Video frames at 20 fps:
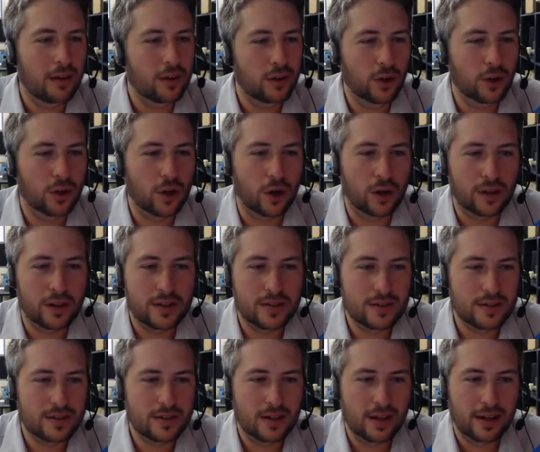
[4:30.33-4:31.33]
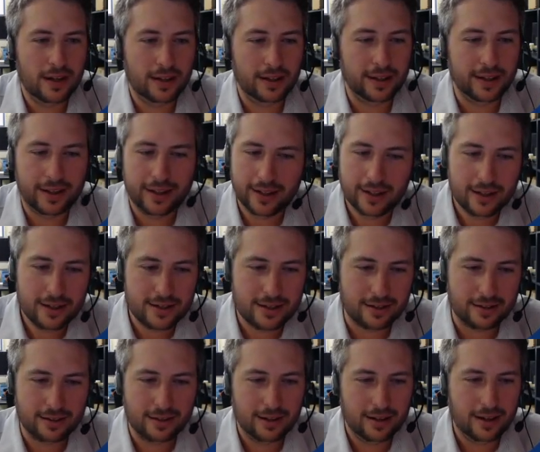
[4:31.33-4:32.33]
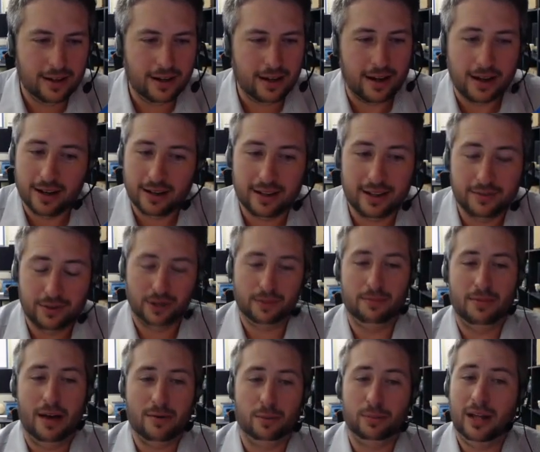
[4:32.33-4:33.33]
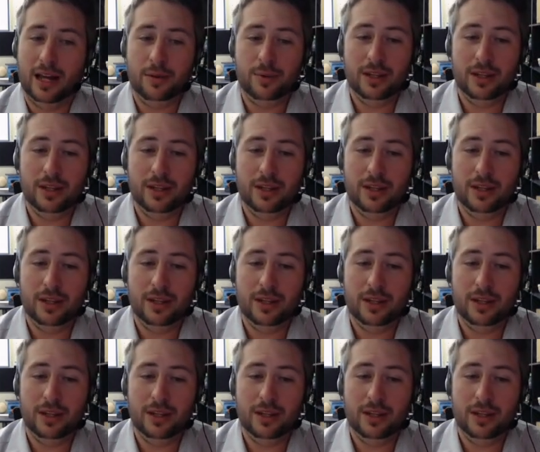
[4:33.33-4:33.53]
You can go to this link here to have a play with